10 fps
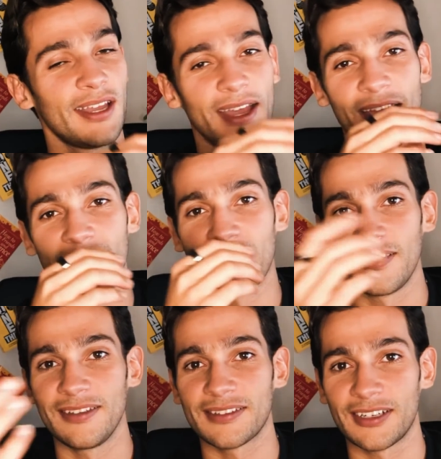and
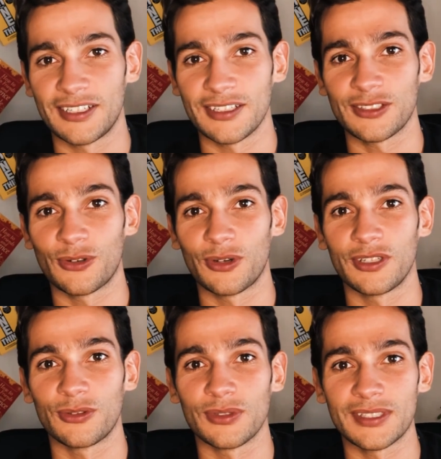things are just
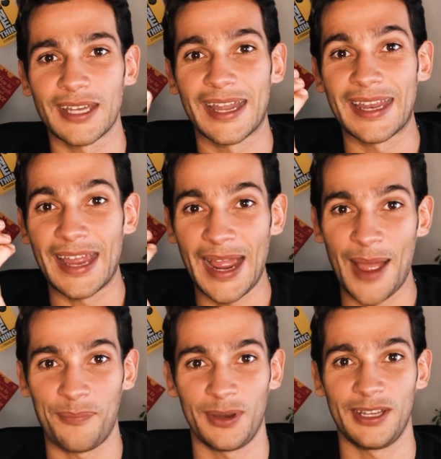going to start
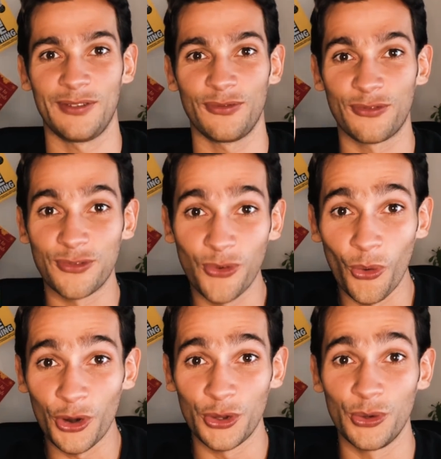happening
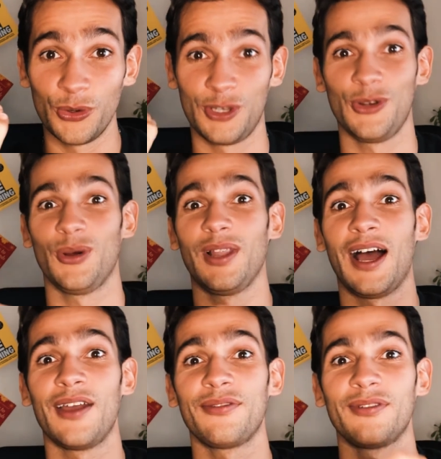for you in your
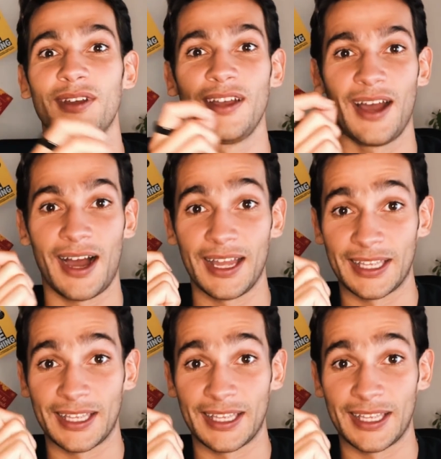life, I